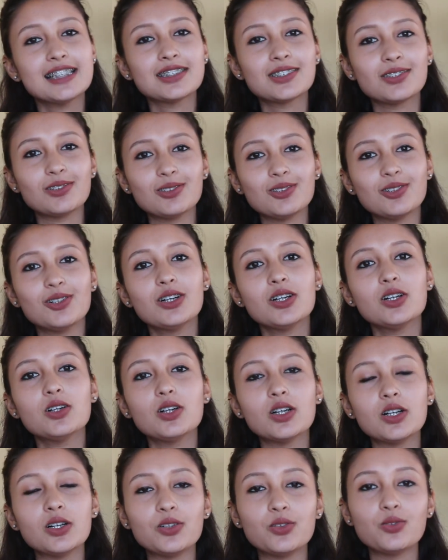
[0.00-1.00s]
So
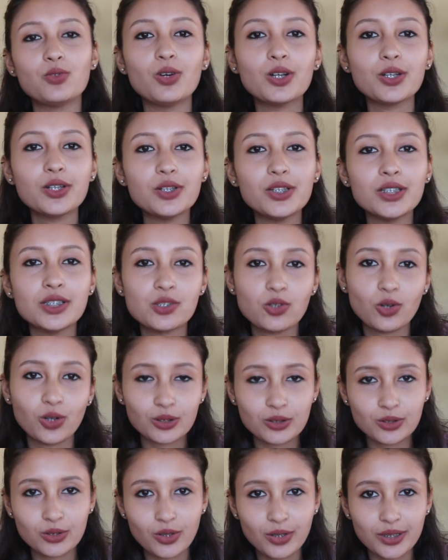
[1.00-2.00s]
what is
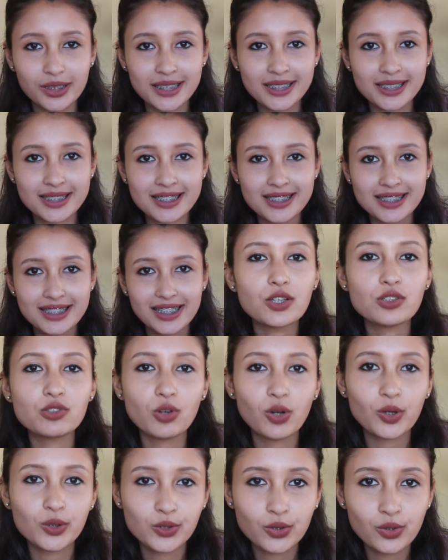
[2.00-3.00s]
orthodontics?
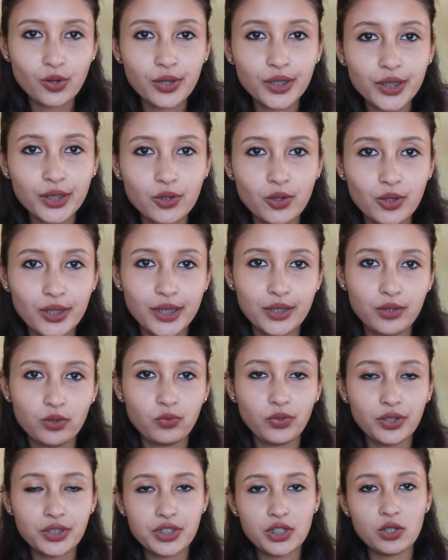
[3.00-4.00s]
So orthodontic or
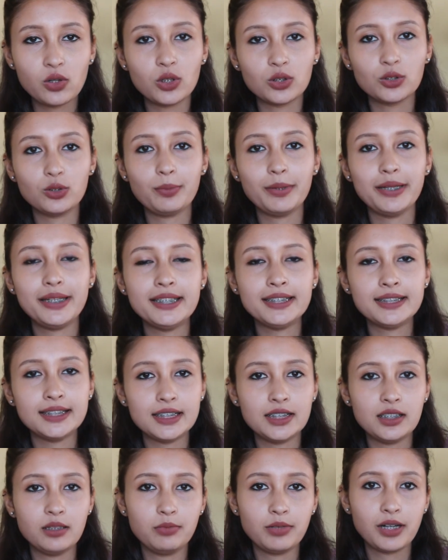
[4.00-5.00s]
dentofacial orthopedics
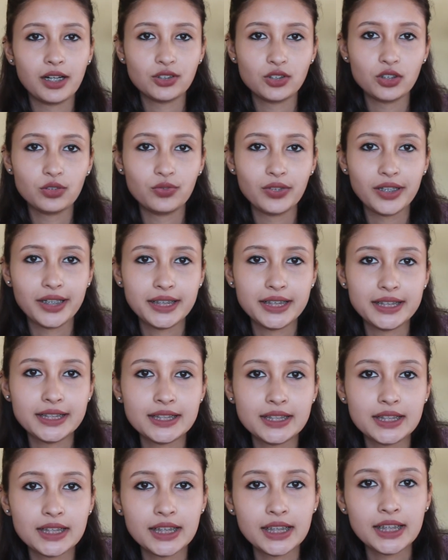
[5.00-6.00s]
is a branch of
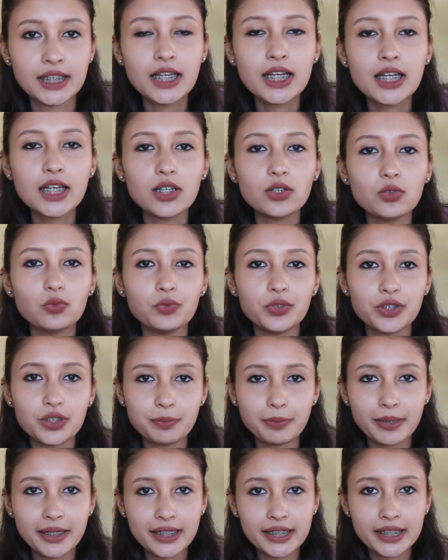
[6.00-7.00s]
dentistry which
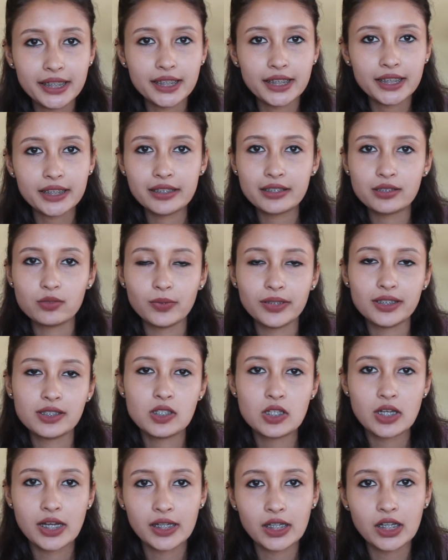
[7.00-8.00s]
mainly deals with
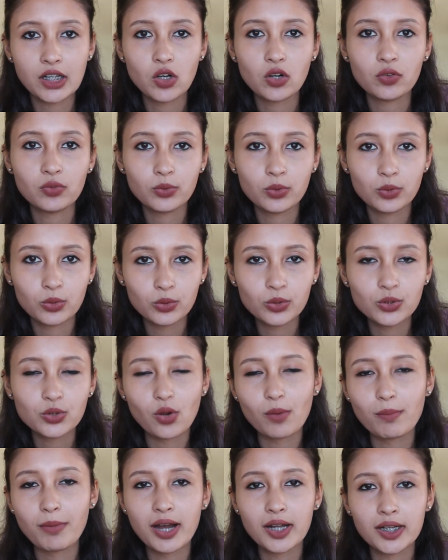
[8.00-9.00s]
straightening of grooved
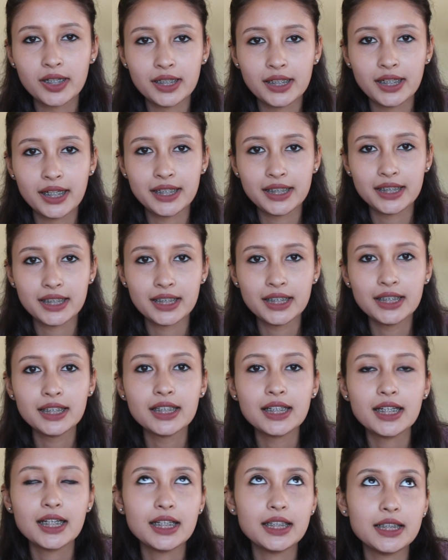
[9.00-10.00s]
or malaligned
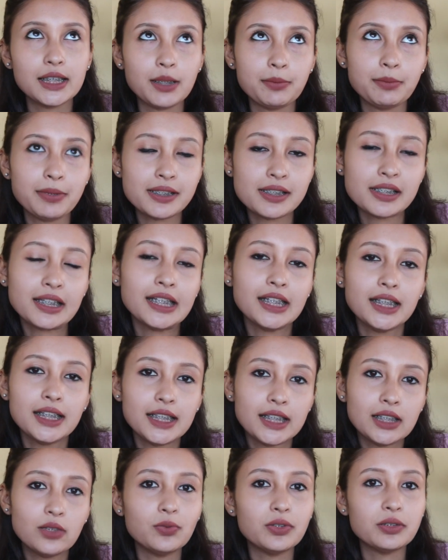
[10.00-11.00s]
teeth. They basically
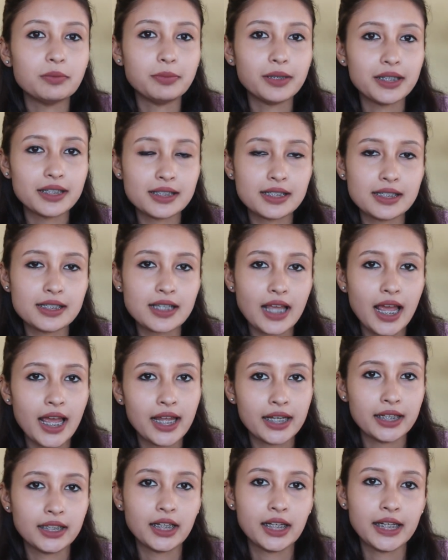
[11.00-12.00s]
deal with braces
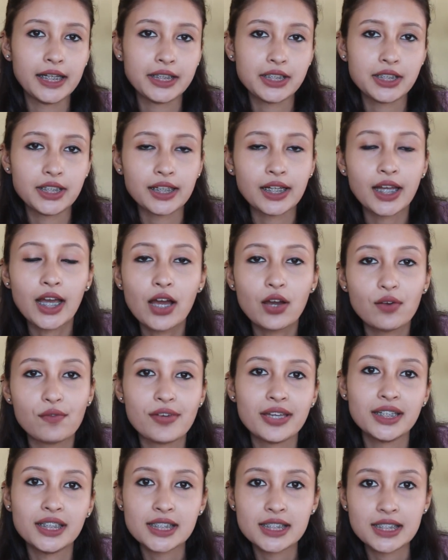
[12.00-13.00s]
and correcting
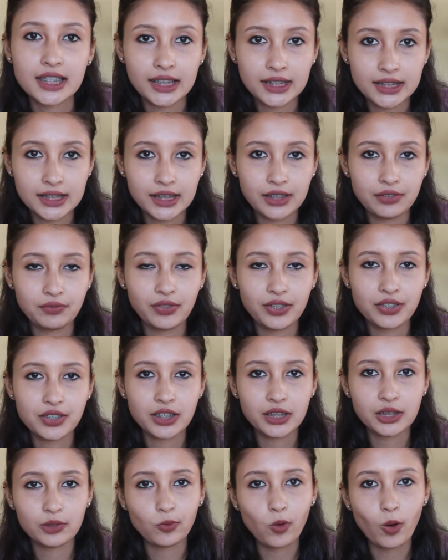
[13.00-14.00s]
various dental and
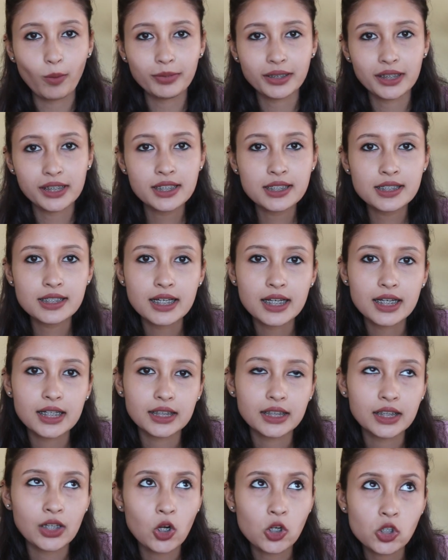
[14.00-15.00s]
facial deformities.
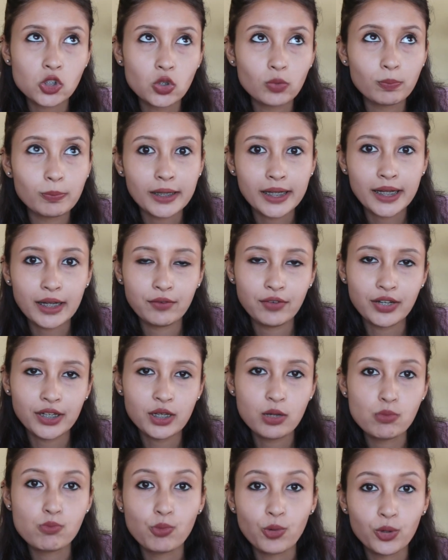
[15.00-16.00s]
They also play a
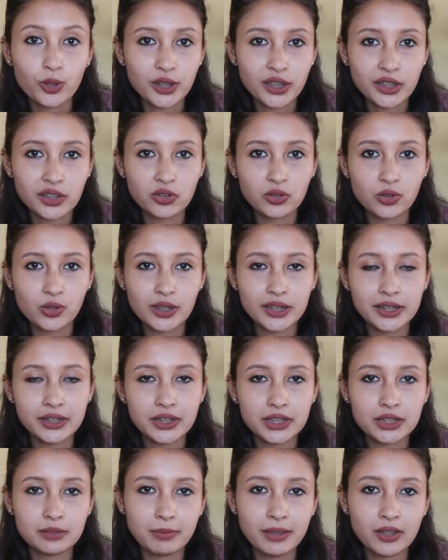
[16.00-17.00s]
very important role in
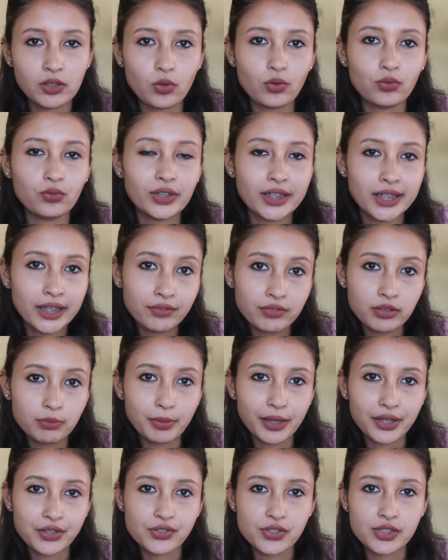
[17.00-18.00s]
treatment of cleft
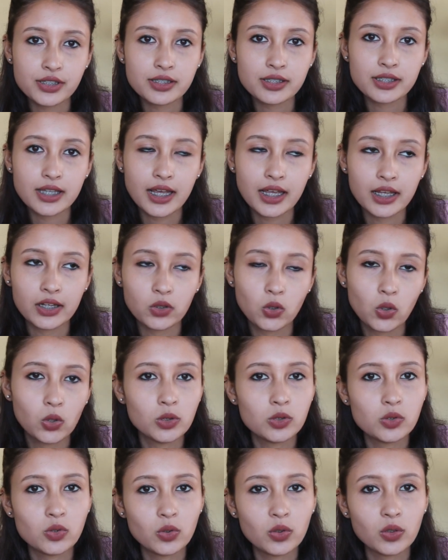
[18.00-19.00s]
patients and
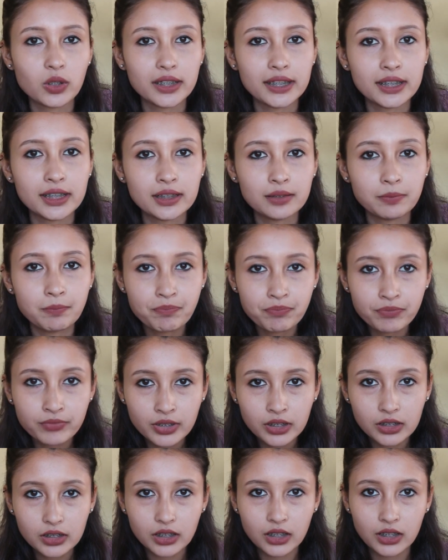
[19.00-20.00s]
also in
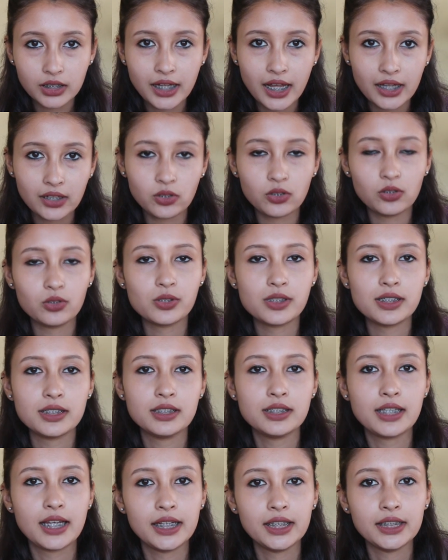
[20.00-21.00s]

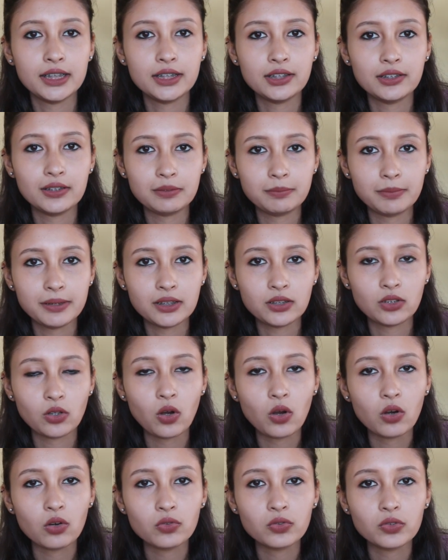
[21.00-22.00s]
diagnosis and treatment
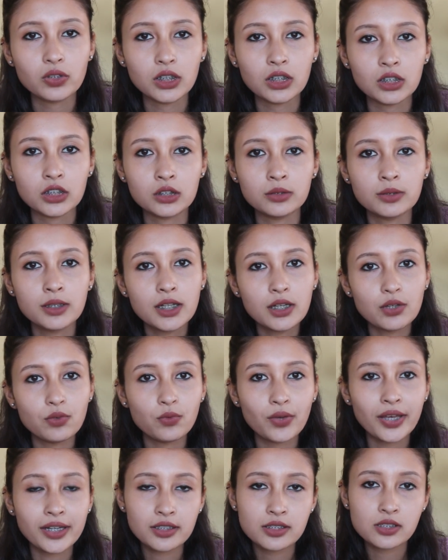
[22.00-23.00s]
of
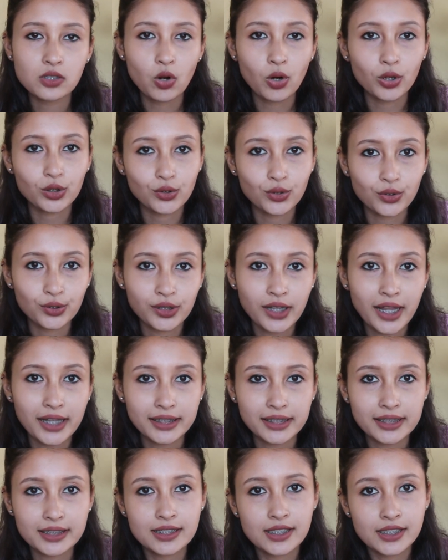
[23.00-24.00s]
various
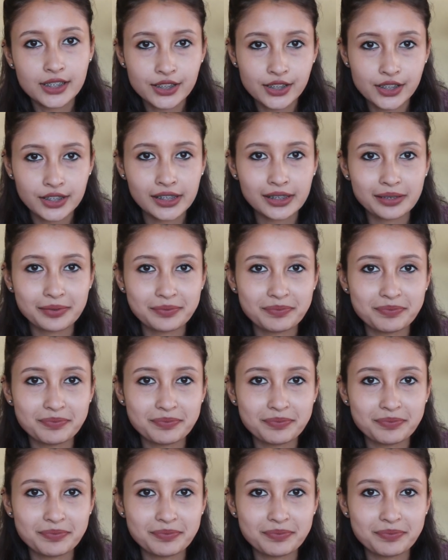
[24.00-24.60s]
orthognathic surgery.